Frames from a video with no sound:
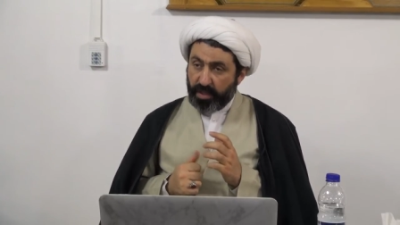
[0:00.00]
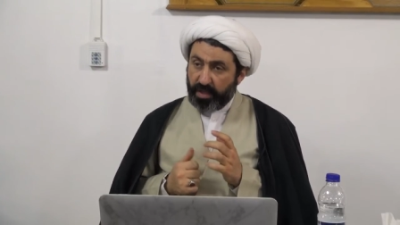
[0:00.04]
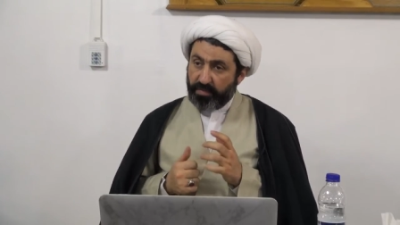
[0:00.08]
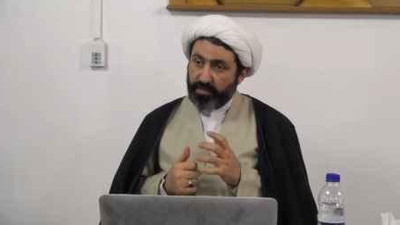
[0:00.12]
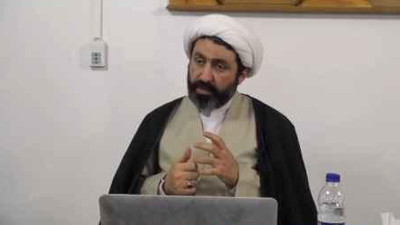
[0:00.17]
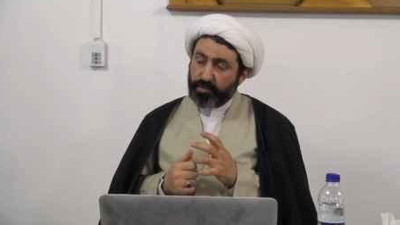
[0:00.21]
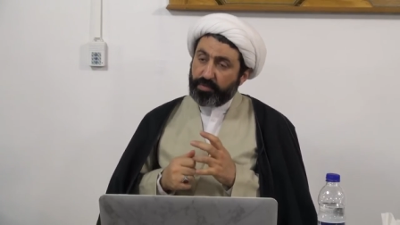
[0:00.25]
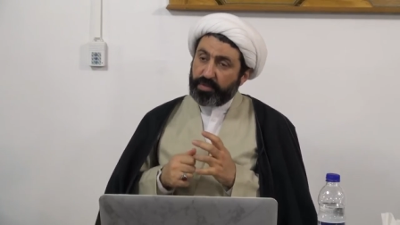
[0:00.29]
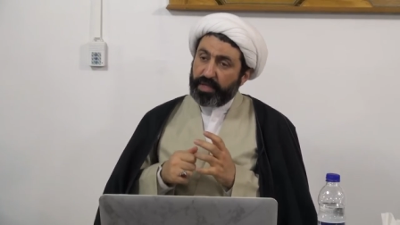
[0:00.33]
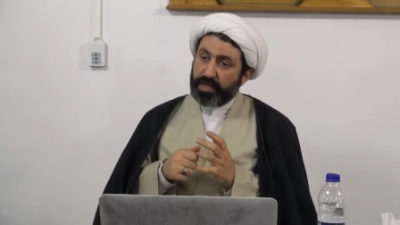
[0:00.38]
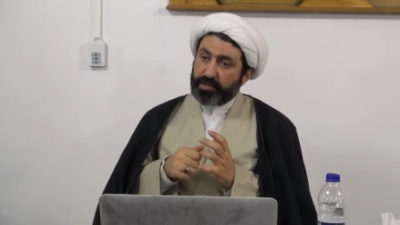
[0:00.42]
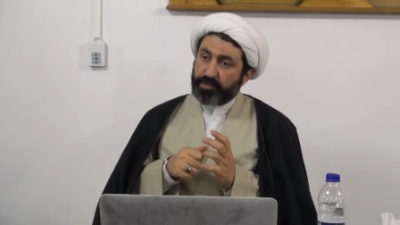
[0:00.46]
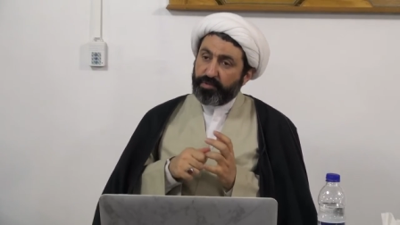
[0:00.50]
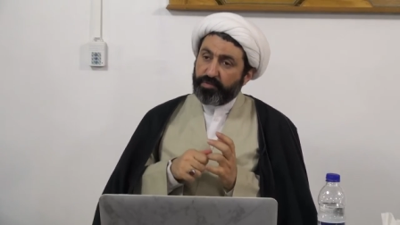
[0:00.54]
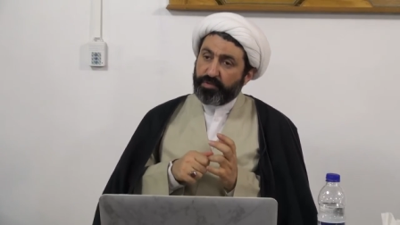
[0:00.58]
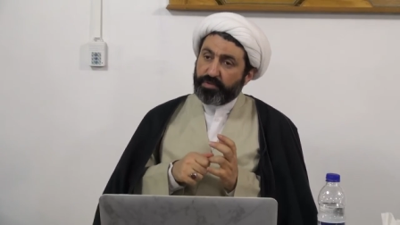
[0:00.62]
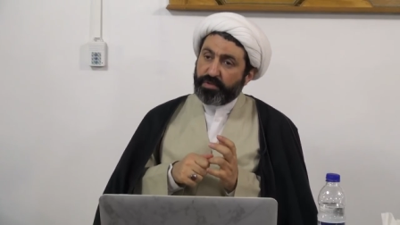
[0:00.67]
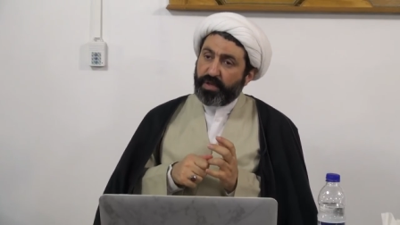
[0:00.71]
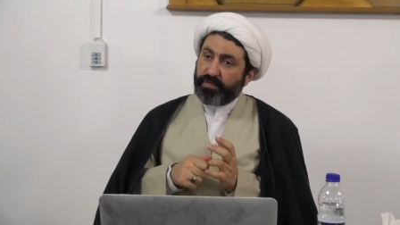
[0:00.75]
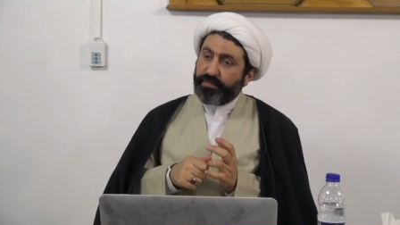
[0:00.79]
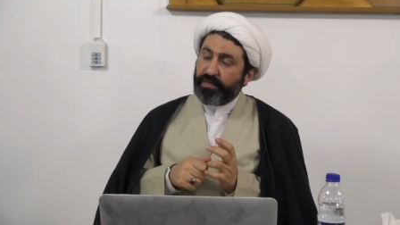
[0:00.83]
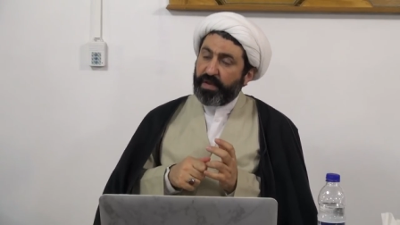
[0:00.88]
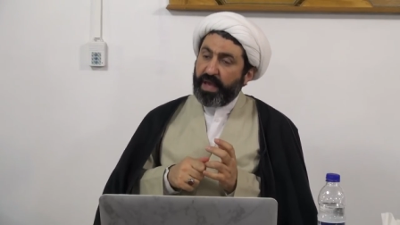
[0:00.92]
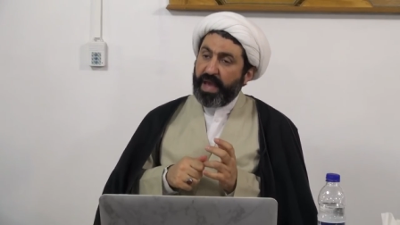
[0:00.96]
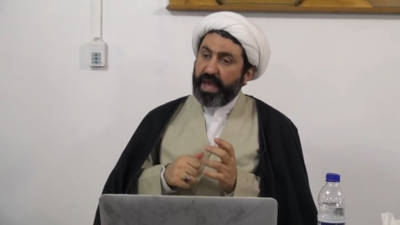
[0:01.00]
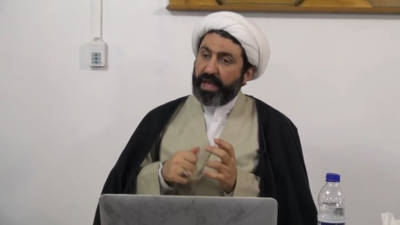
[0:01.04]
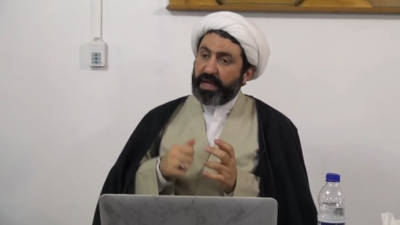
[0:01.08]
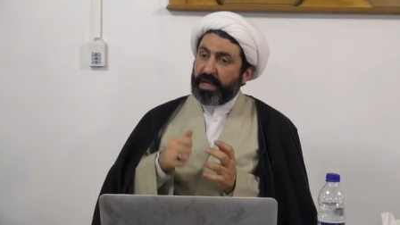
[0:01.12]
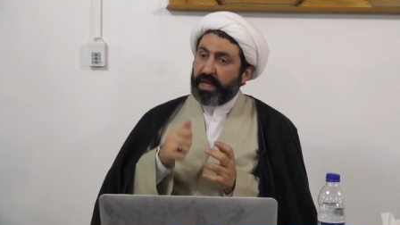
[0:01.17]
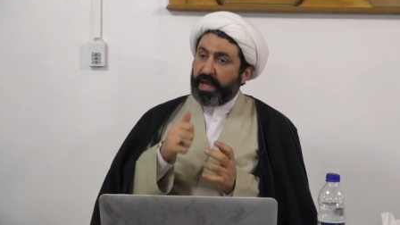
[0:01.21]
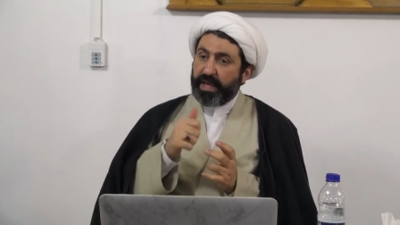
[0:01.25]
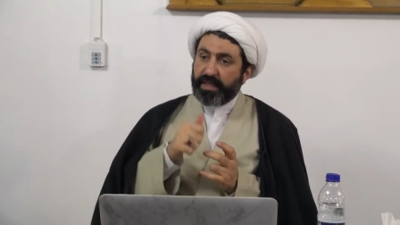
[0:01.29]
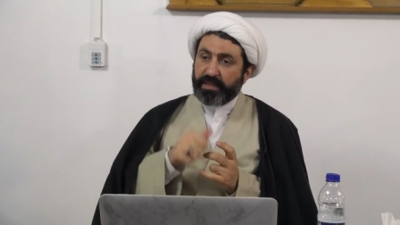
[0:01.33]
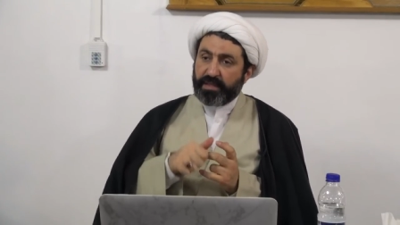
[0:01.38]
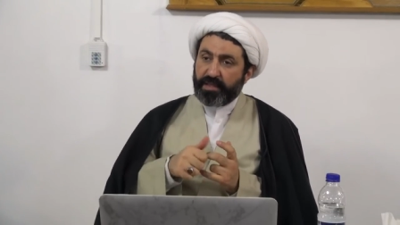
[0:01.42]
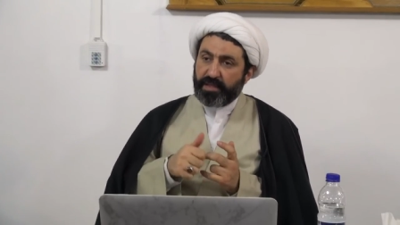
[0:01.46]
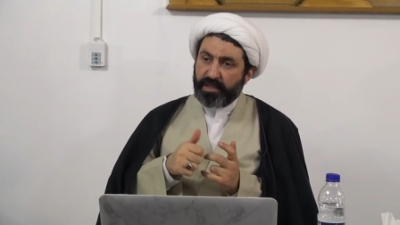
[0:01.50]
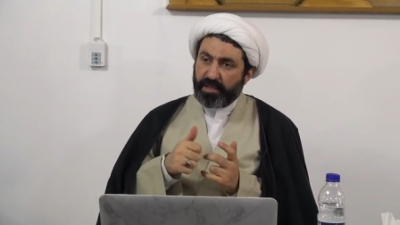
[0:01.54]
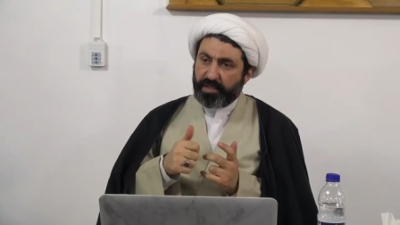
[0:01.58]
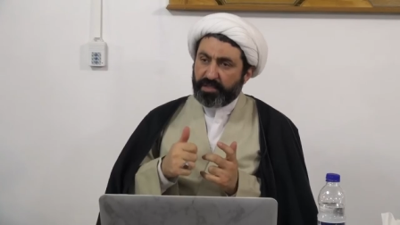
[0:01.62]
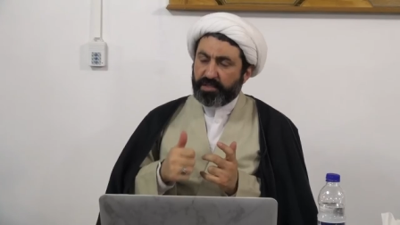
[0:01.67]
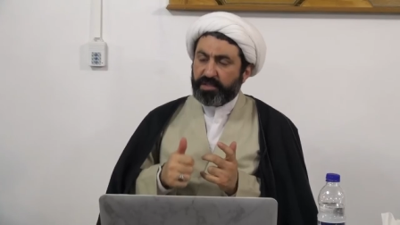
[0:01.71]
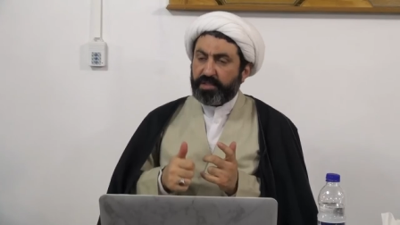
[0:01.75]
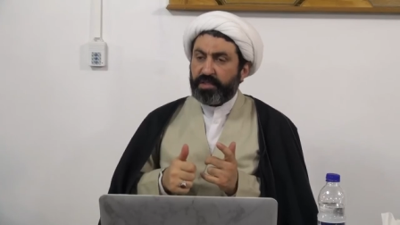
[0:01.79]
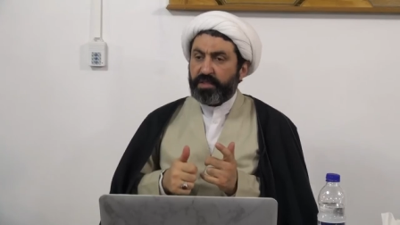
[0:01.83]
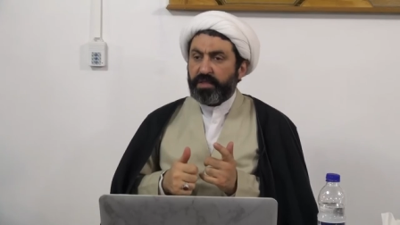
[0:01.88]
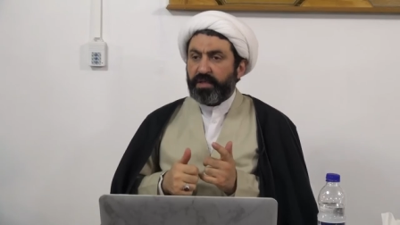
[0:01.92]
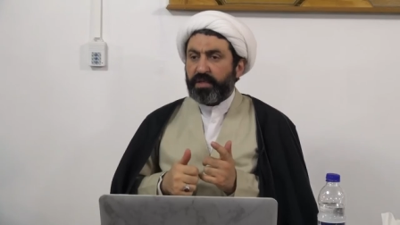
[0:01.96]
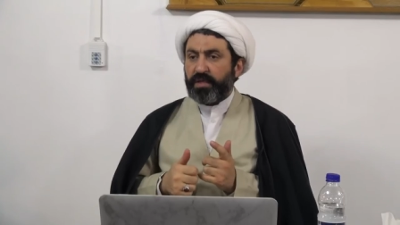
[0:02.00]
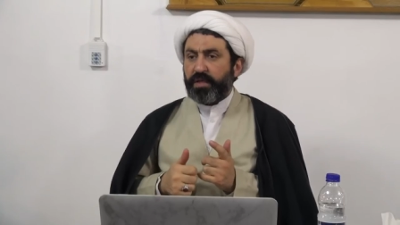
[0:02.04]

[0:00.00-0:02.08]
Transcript: even to the attitudes of Ahl Hadith